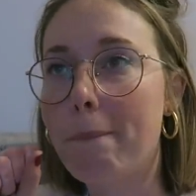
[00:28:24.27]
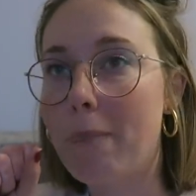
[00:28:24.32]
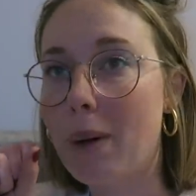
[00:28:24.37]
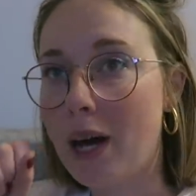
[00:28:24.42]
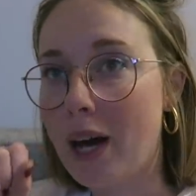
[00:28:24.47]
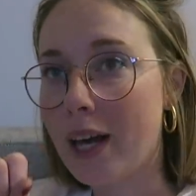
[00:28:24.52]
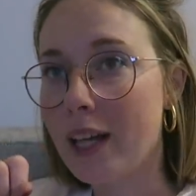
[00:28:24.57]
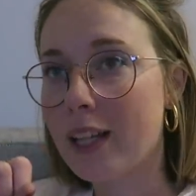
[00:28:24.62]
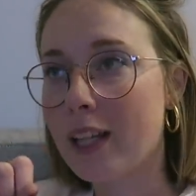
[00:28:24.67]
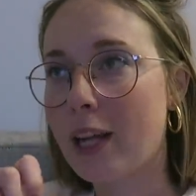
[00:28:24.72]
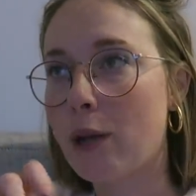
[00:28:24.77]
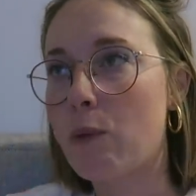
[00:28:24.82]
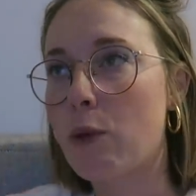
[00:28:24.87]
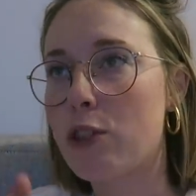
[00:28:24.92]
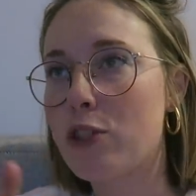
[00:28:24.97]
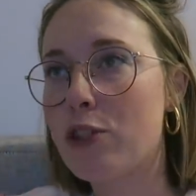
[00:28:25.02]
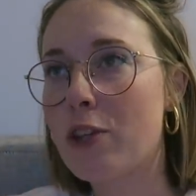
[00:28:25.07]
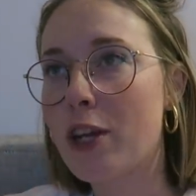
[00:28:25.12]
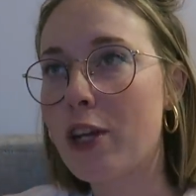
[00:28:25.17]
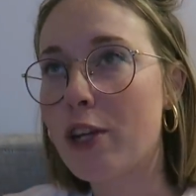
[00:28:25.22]
but like
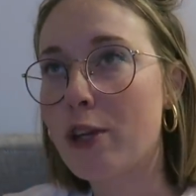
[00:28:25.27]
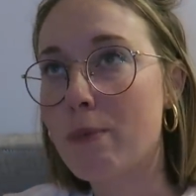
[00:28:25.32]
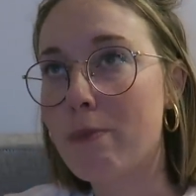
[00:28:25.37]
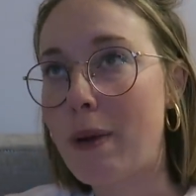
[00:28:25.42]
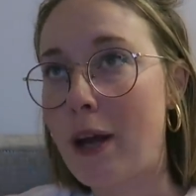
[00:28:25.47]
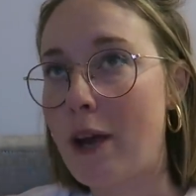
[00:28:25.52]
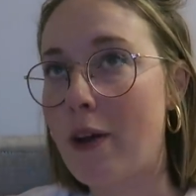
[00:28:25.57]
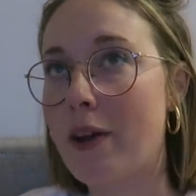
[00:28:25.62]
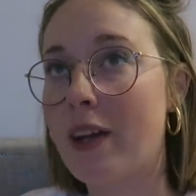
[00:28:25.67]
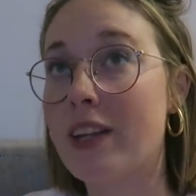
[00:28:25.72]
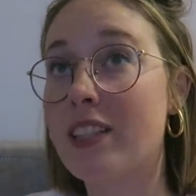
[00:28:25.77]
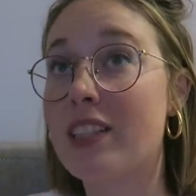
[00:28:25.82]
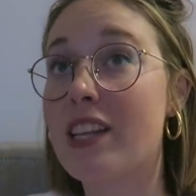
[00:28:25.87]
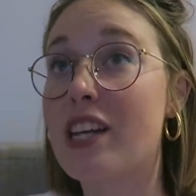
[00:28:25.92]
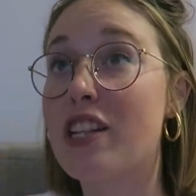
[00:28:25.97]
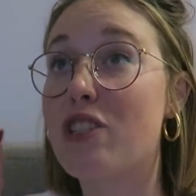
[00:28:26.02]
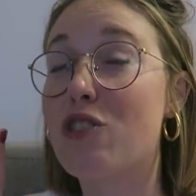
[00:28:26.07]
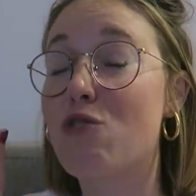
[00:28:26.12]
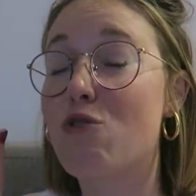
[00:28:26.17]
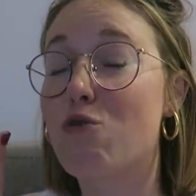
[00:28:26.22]
once you get your bearings,
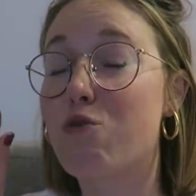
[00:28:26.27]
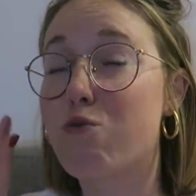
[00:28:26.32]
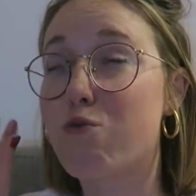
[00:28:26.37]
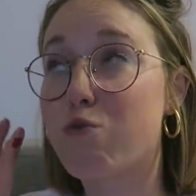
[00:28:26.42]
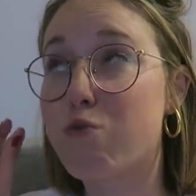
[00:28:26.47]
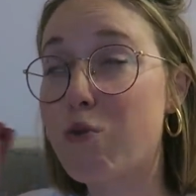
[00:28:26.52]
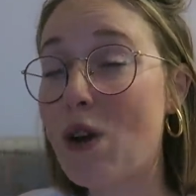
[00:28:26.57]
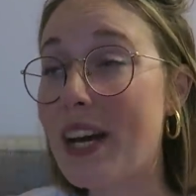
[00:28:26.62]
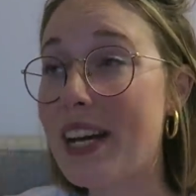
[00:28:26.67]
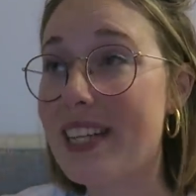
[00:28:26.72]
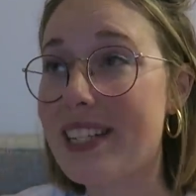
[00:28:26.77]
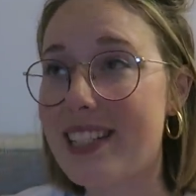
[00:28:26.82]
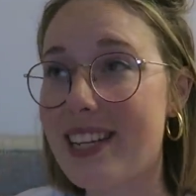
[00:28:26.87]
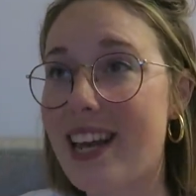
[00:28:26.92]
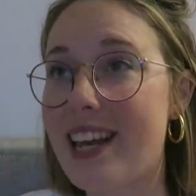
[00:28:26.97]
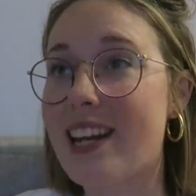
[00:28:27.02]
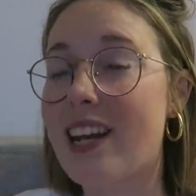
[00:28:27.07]
it's great.